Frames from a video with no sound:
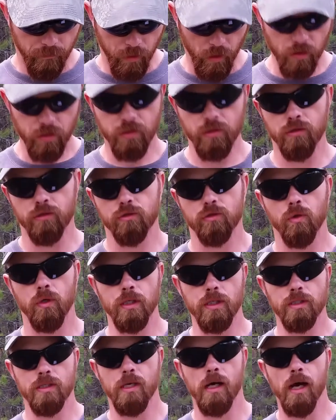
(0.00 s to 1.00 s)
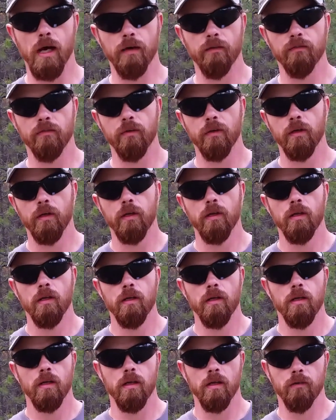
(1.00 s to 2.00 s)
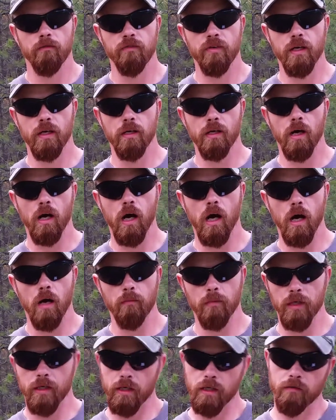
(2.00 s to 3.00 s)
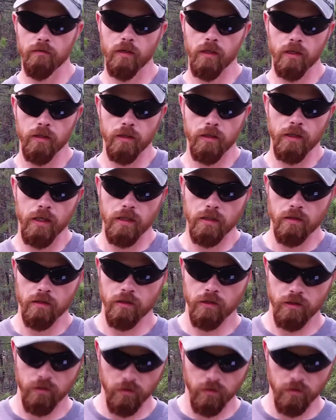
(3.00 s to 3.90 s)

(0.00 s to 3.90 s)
personal choice knife in Vietnam and even into Desert